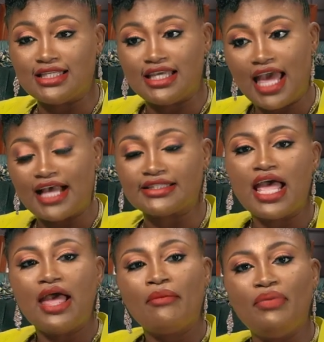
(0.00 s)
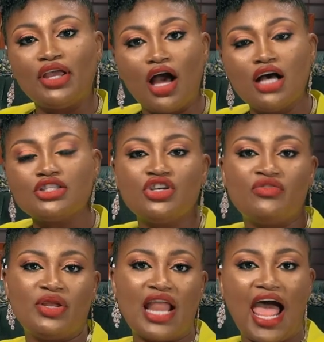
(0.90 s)
Yes, because
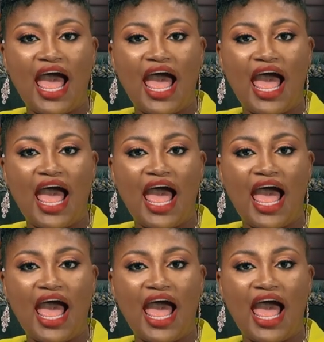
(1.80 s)
you've been